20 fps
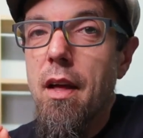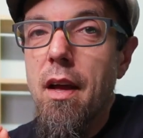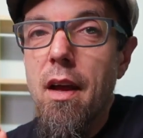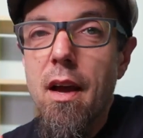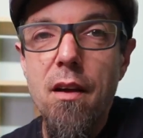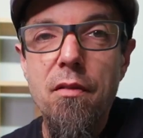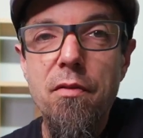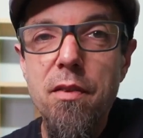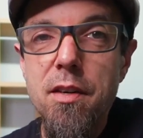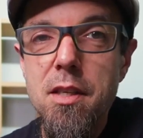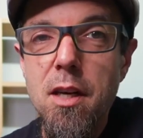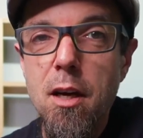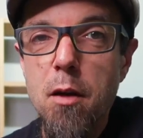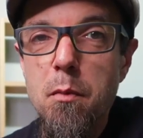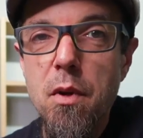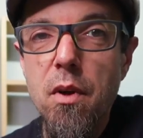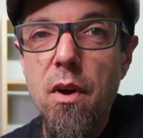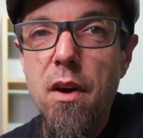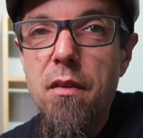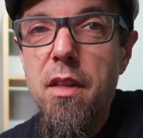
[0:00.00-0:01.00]
Every time
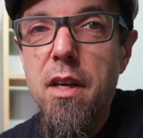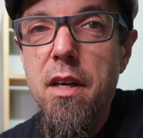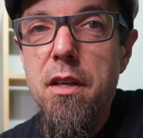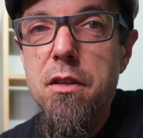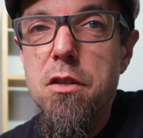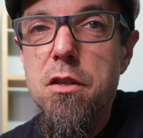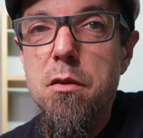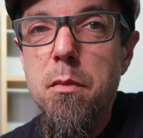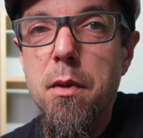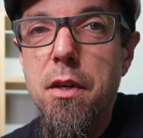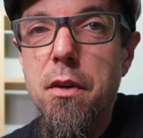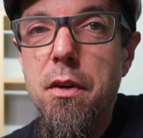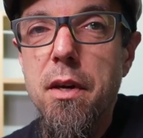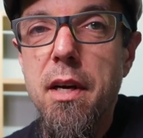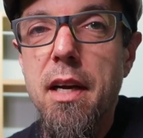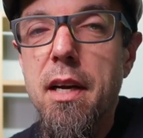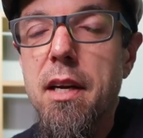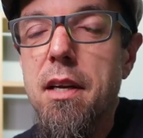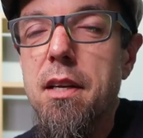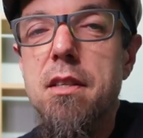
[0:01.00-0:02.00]
you have the instrument in your
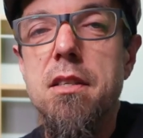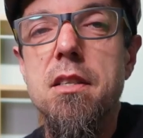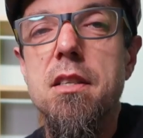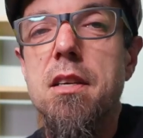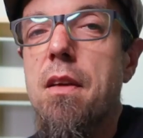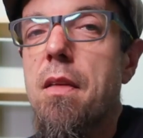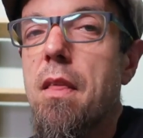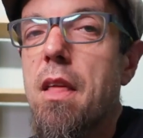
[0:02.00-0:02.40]
hands,